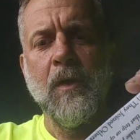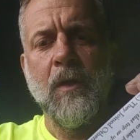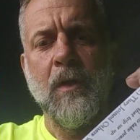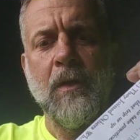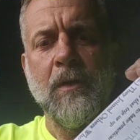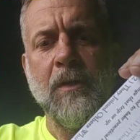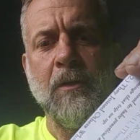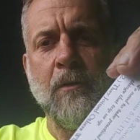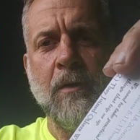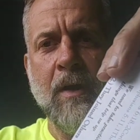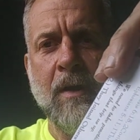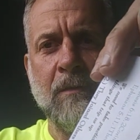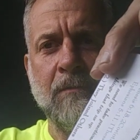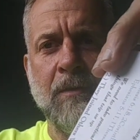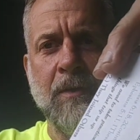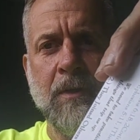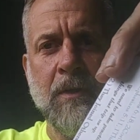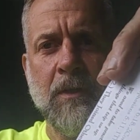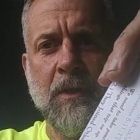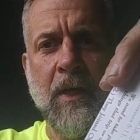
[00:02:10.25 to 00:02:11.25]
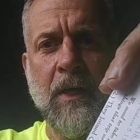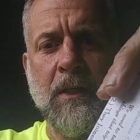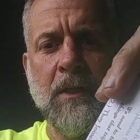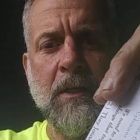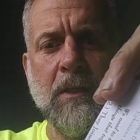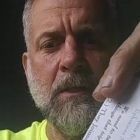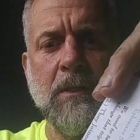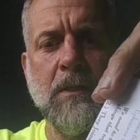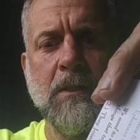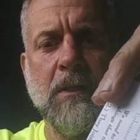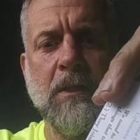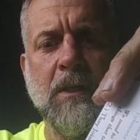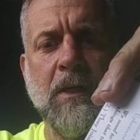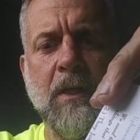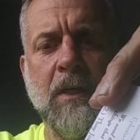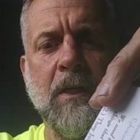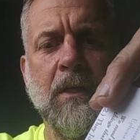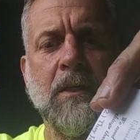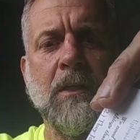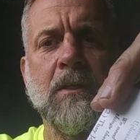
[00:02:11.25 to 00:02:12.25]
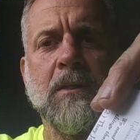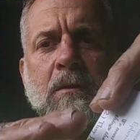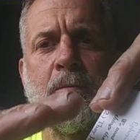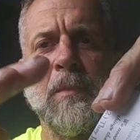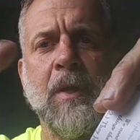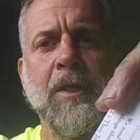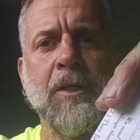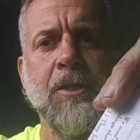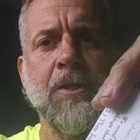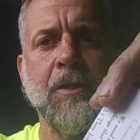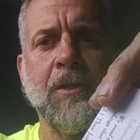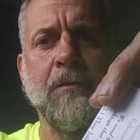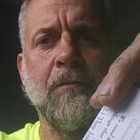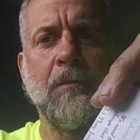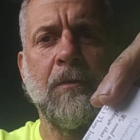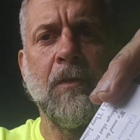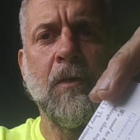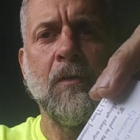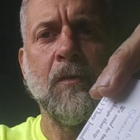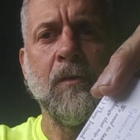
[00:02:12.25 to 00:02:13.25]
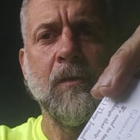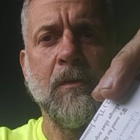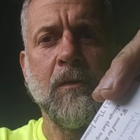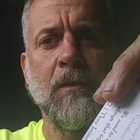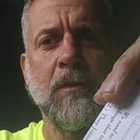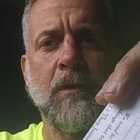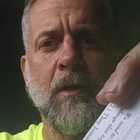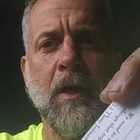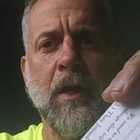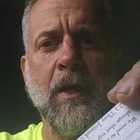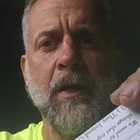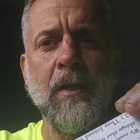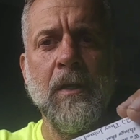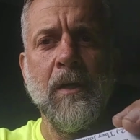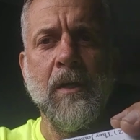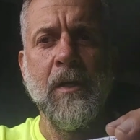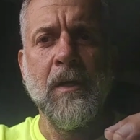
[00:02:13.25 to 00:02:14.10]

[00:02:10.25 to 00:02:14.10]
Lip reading: and you have this like this, it's going to hit this and make sheet flow, okay,